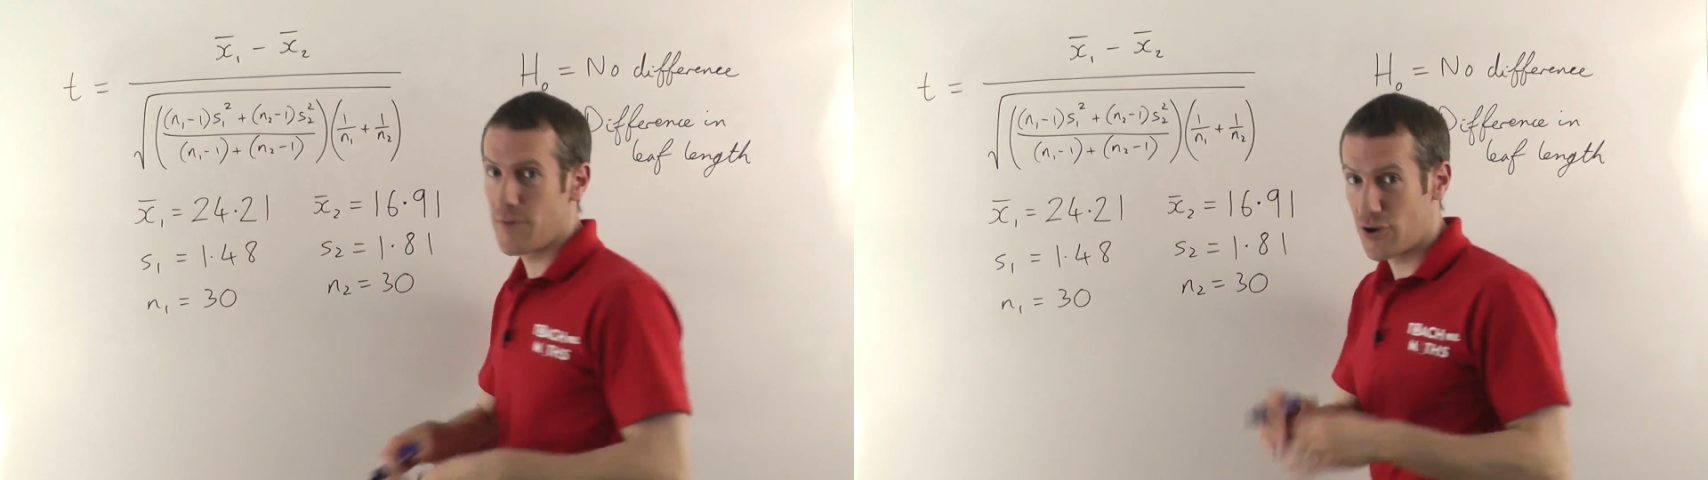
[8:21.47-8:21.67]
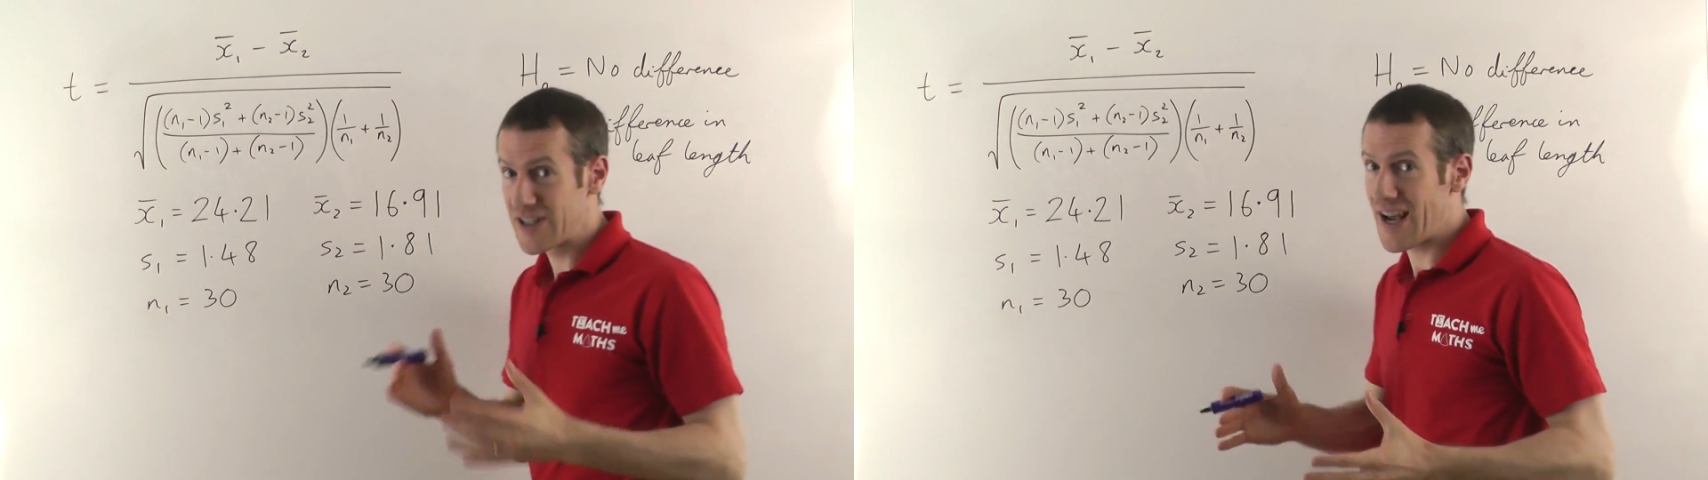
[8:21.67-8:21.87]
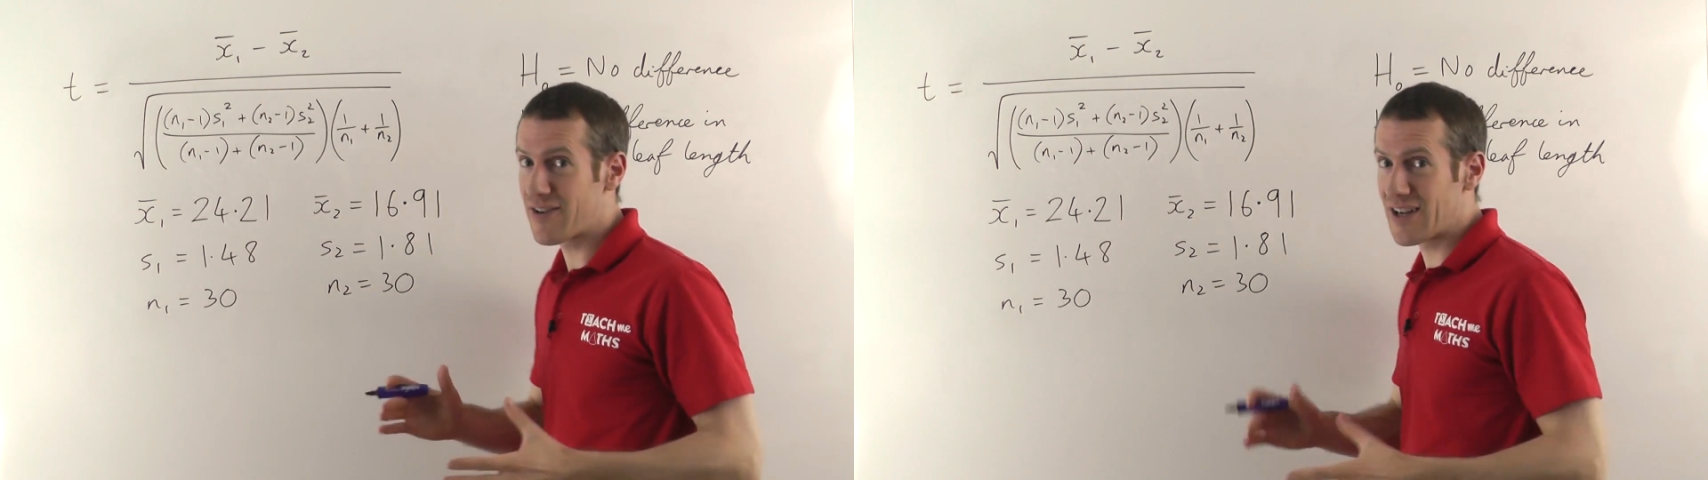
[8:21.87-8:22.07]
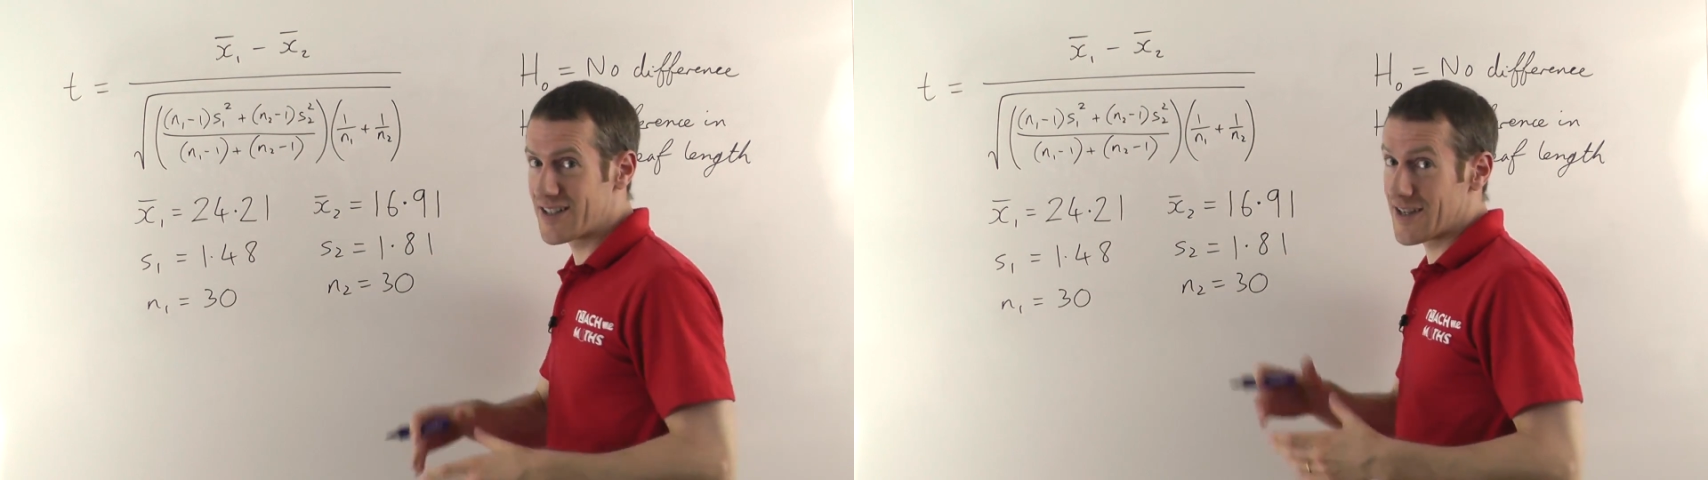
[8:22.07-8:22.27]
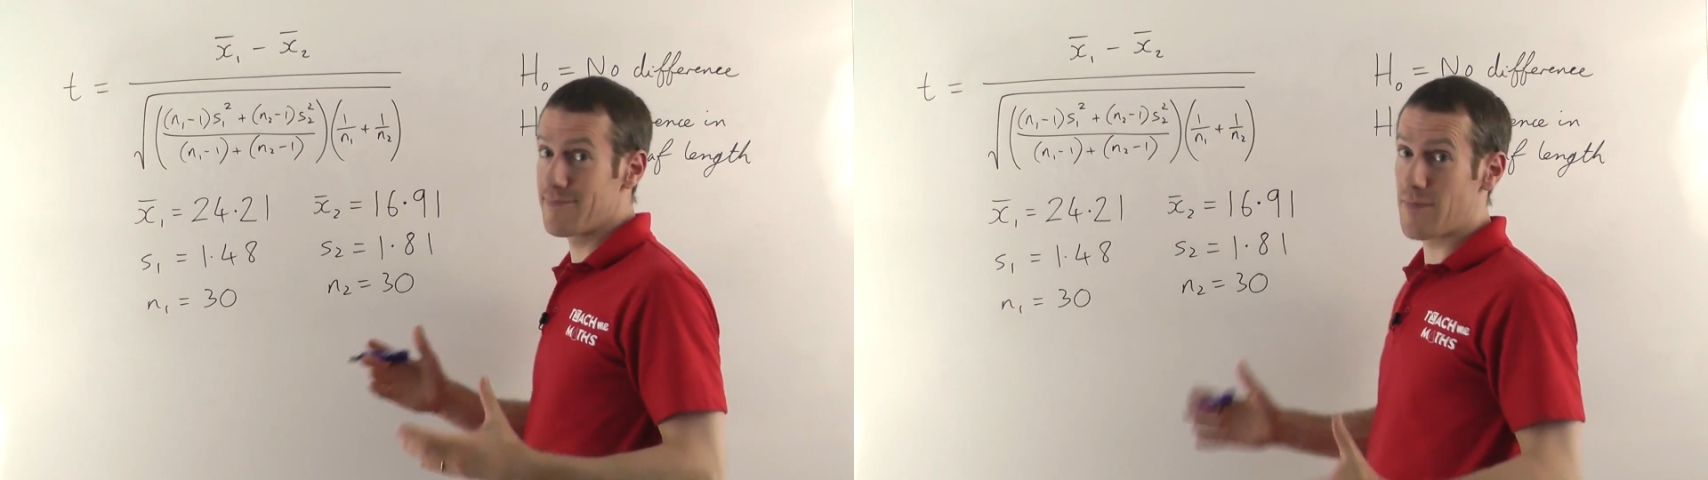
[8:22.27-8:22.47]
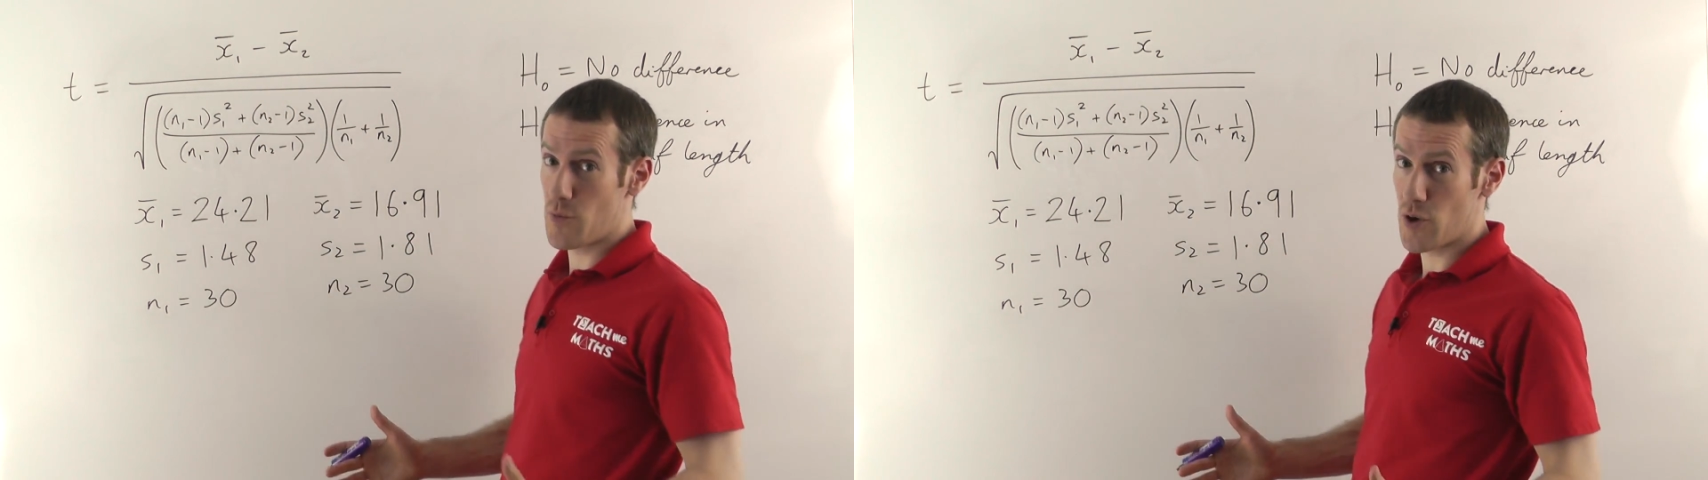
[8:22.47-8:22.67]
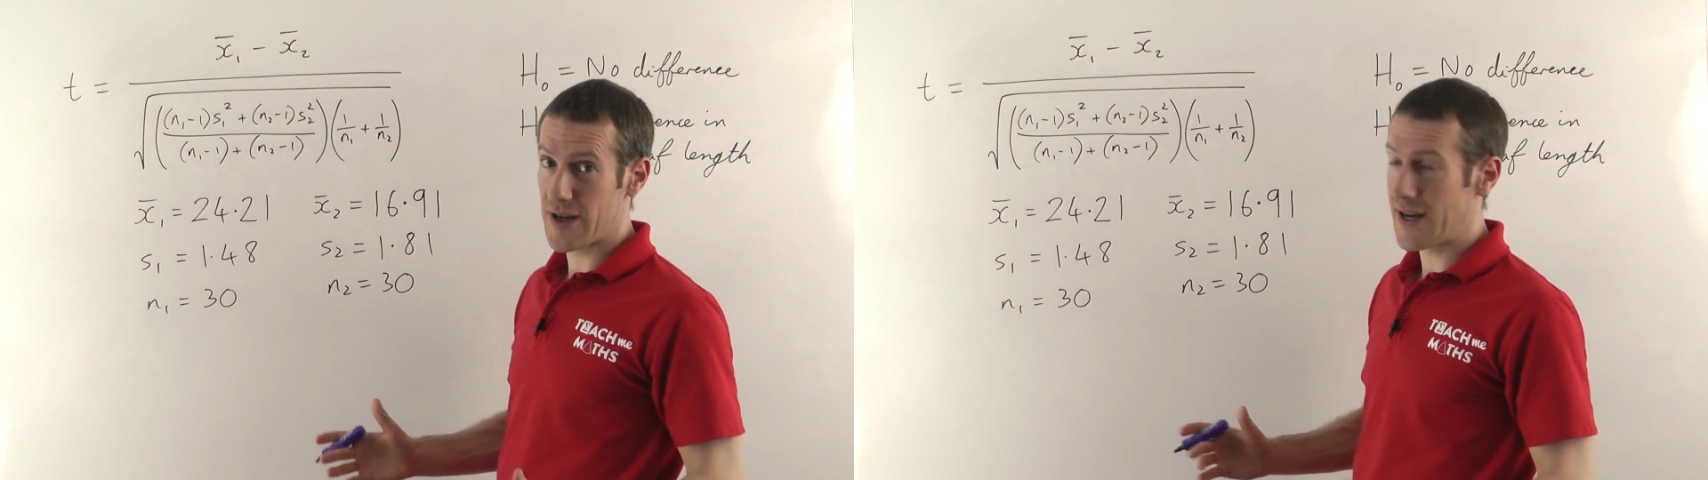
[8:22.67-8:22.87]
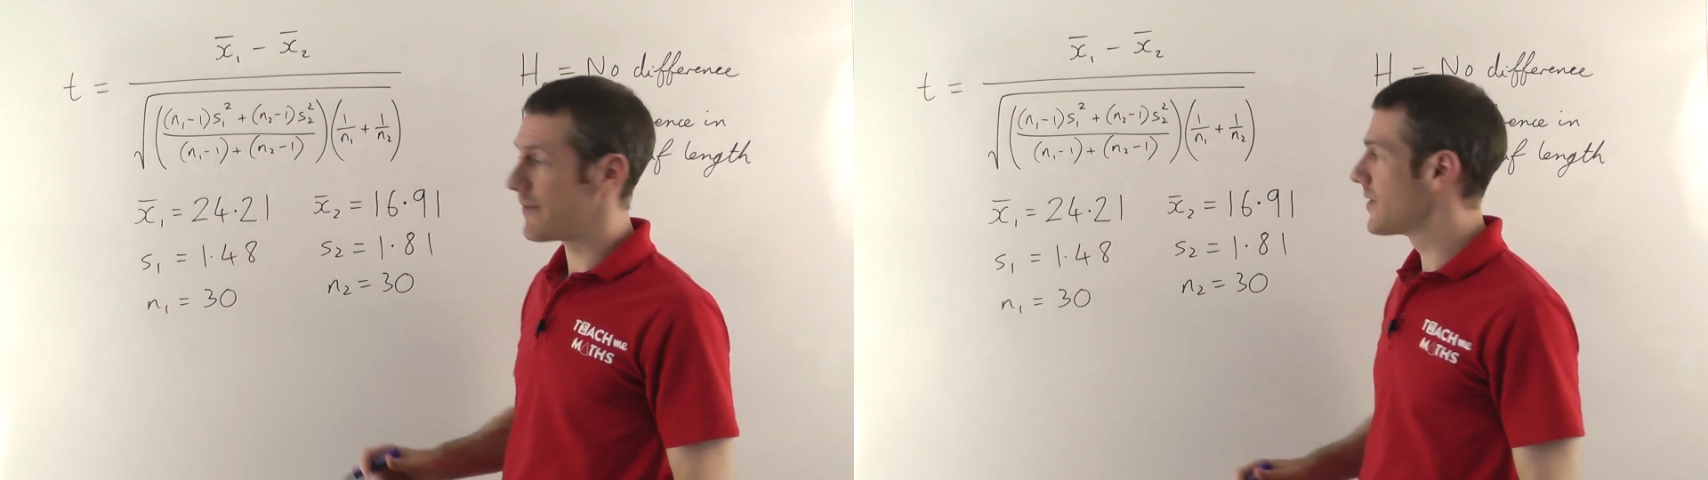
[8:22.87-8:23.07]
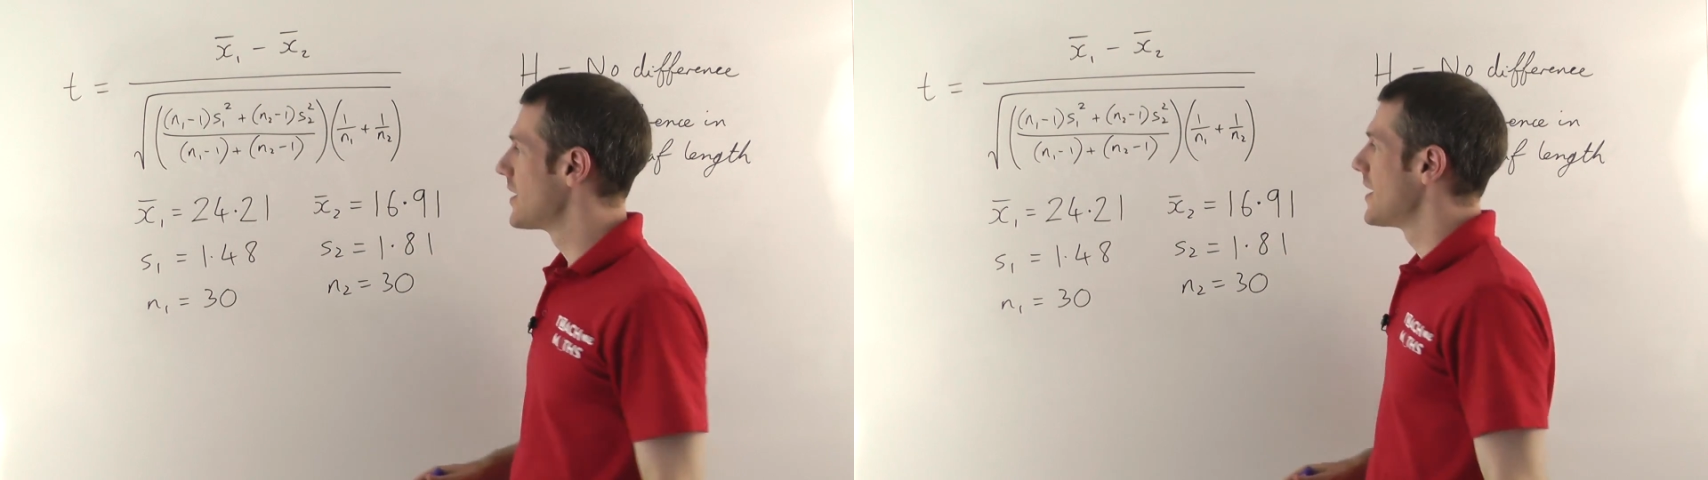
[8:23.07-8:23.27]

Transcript: on your calculator and work it out.